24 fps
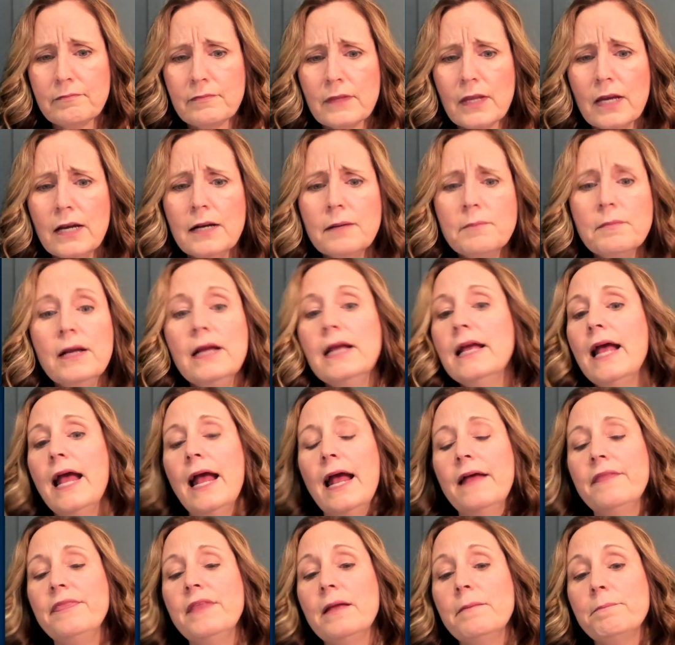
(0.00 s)
Um,
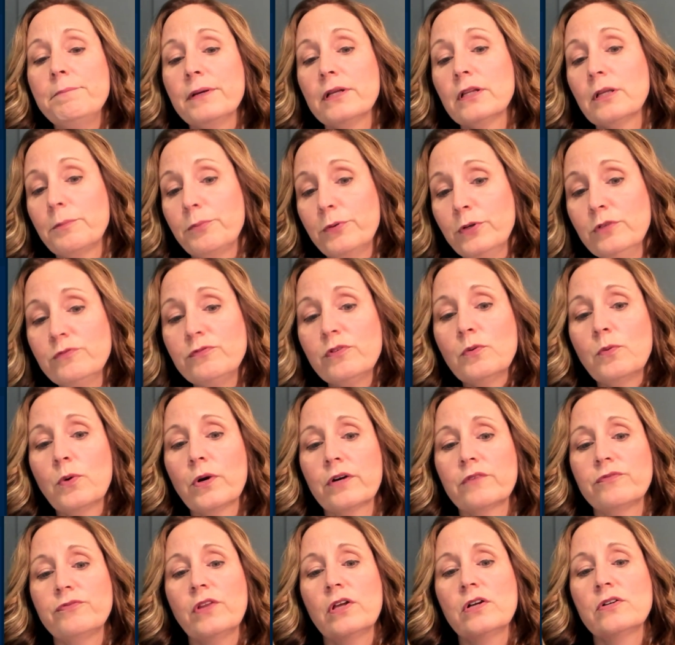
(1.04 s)
and then bill approval
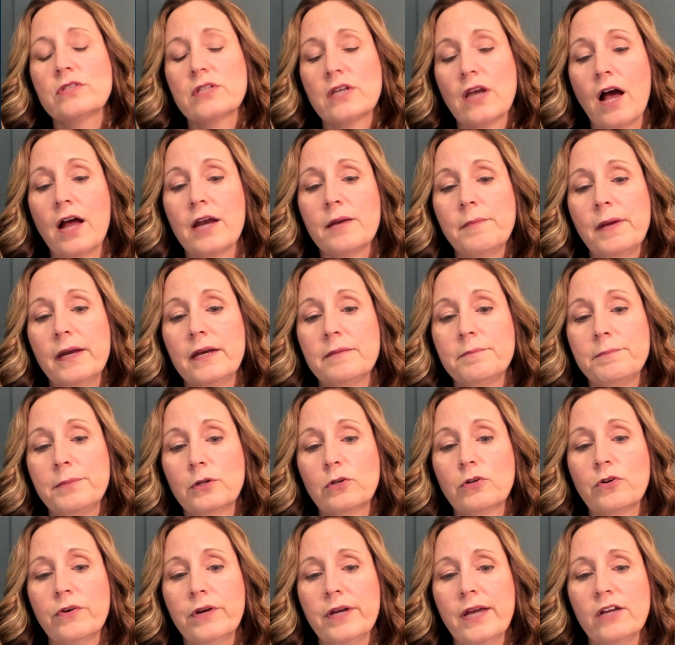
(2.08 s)
workflows and automated bill
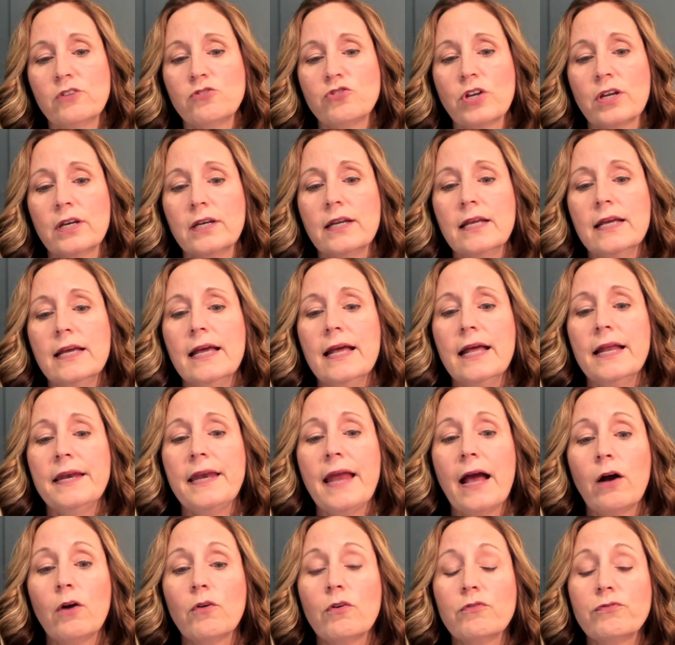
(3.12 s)
creation.
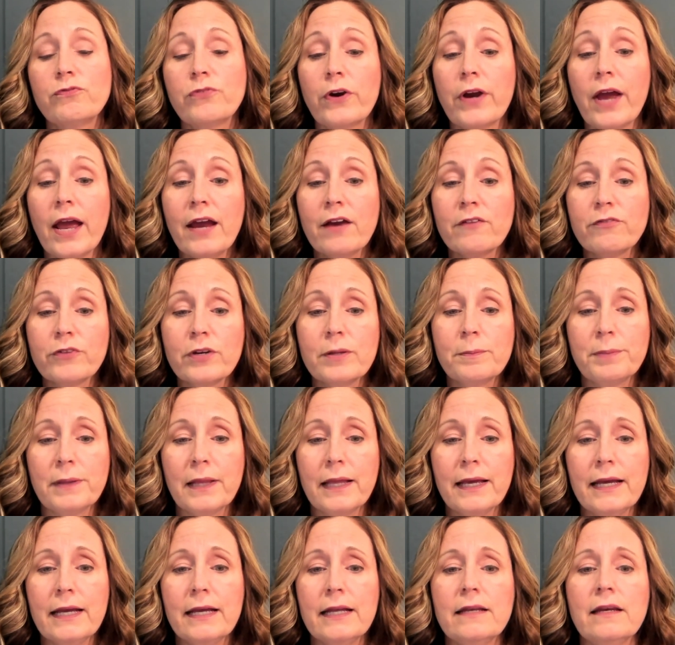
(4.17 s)
Now, for every
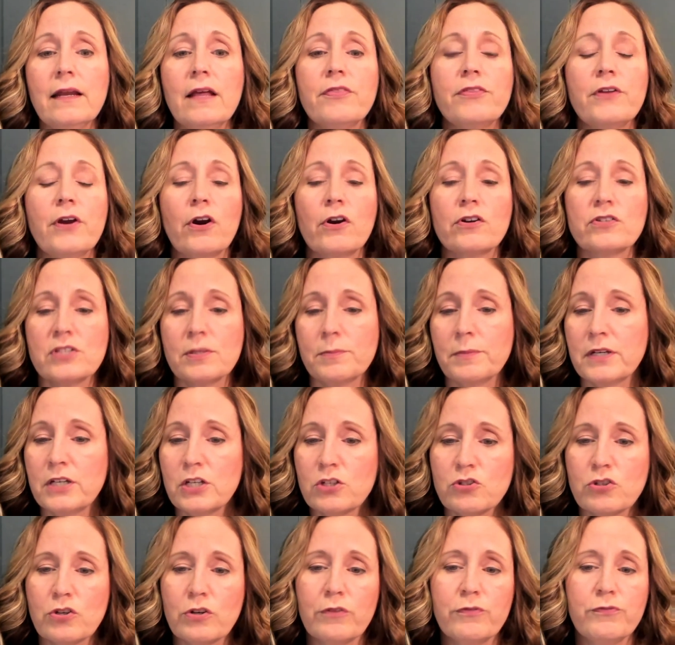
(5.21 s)
plan, there are some
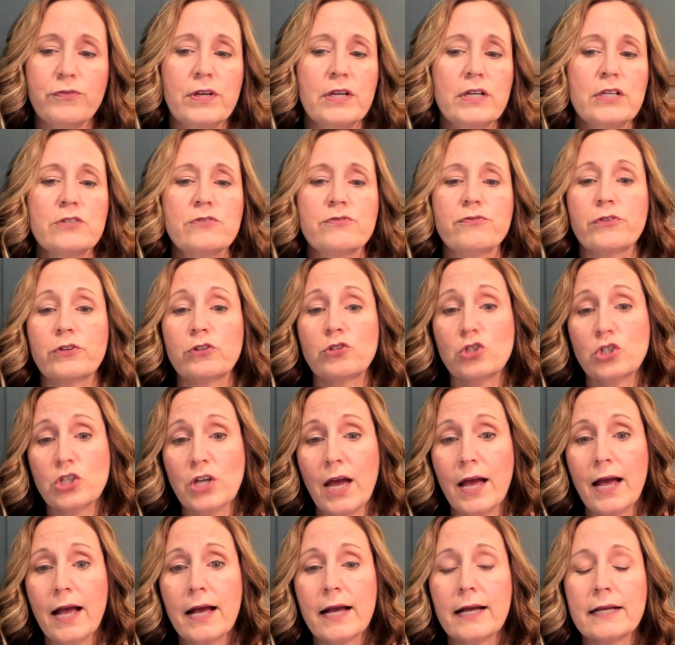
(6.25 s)
additional fees for
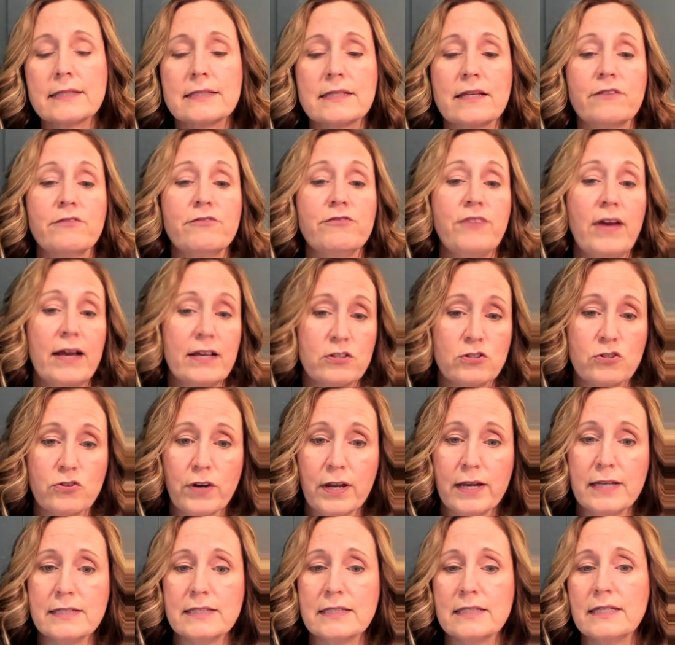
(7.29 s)
checks and faster
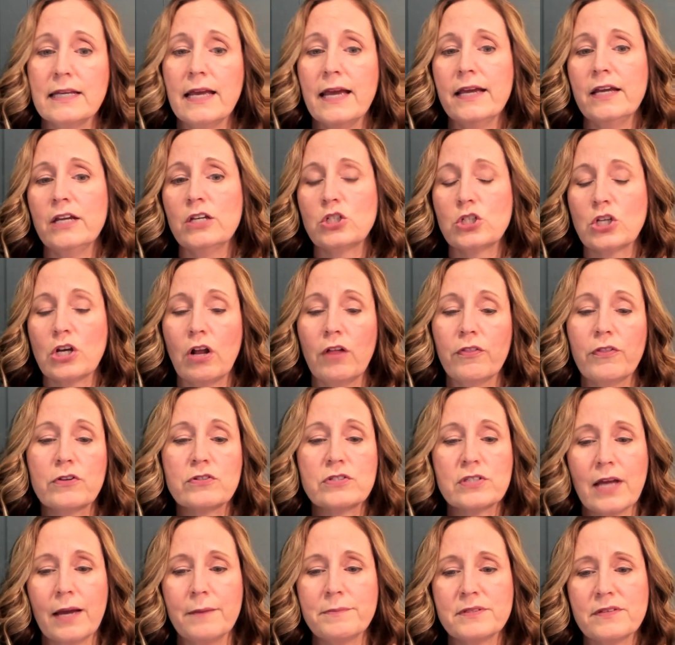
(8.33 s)
A C H and all those
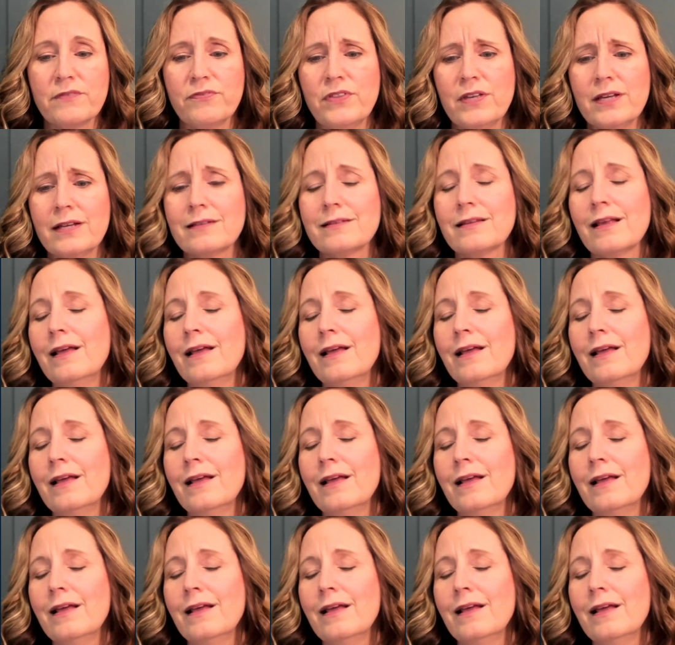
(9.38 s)
types of things.